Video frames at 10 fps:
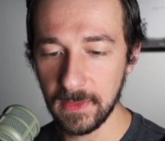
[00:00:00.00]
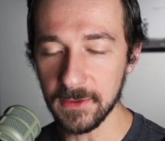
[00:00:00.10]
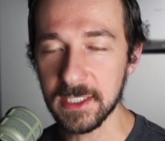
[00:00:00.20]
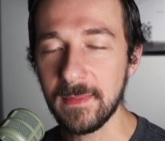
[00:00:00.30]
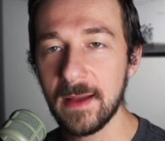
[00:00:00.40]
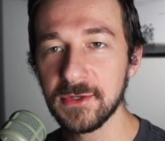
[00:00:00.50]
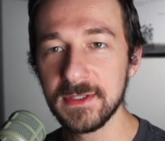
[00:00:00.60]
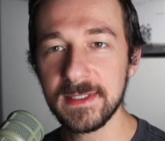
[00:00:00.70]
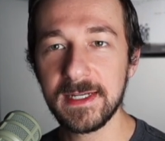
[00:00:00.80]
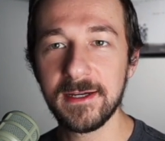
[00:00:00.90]
There's some
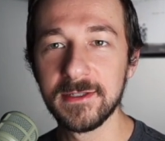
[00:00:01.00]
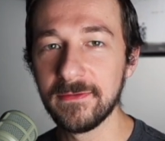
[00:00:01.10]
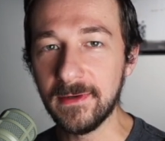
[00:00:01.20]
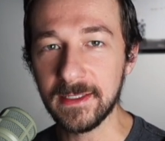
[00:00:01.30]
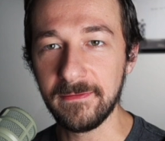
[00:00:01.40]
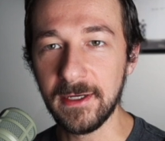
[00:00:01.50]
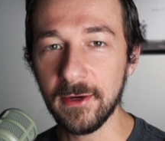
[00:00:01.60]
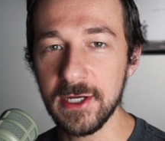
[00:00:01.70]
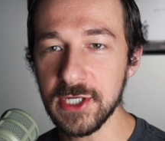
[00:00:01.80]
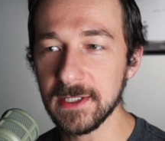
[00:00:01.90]
options in here, different
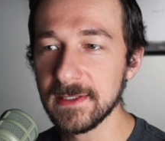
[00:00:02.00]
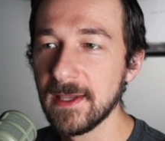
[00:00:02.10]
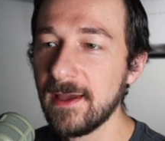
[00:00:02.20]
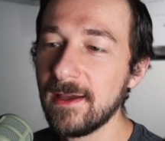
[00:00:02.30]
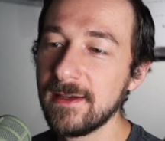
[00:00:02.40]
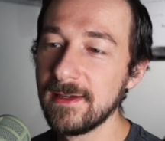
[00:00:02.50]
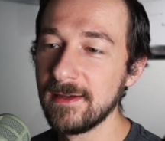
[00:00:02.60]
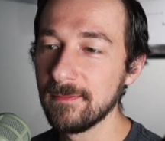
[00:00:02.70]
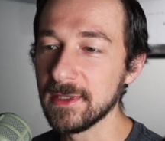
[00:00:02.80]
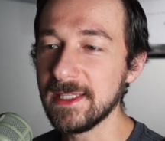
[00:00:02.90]
configurations,
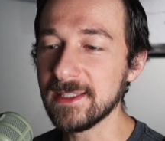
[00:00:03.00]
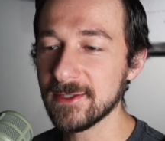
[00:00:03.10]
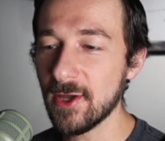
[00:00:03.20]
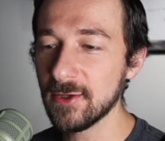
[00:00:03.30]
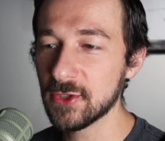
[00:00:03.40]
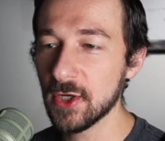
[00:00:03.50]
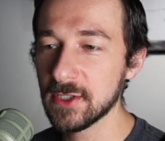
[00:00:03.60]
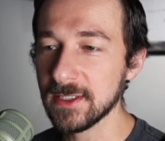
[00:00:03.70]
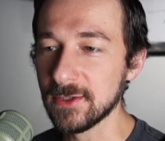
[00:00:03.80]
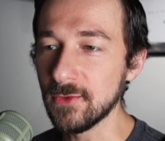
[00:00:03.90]
but the install
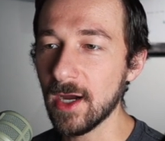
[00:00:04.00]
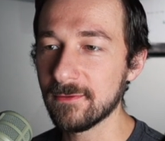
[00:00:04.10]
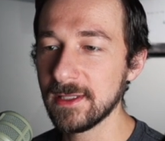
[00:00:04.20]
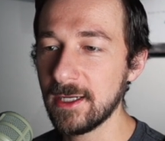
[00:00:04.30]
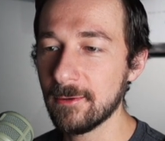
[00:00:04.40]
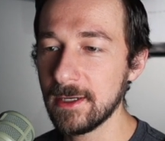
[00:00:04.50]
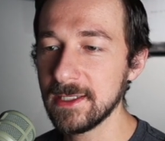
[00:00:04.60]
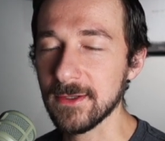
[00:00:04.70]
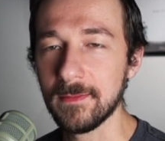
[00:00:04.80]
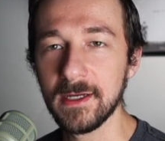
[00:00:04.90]
instructions do cover that already,
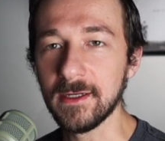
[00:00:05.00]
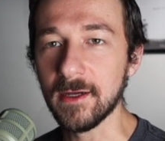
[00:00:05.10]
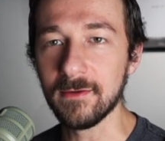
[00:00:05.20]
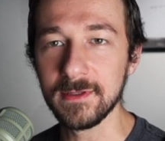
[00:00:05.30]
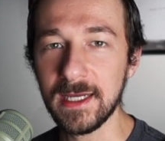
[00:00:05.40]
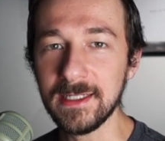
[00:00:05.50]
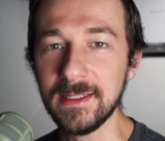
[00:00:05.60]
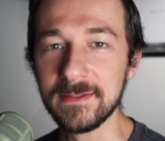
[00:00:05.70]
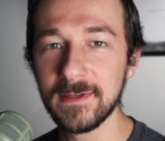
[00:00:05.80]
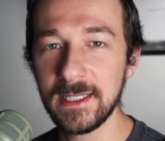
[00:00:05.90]
so I'm not gonna cover that in
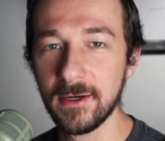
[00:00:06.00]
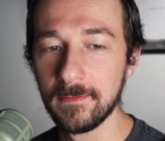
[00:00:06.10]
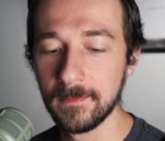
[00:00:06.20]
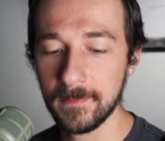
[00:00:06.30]
this video.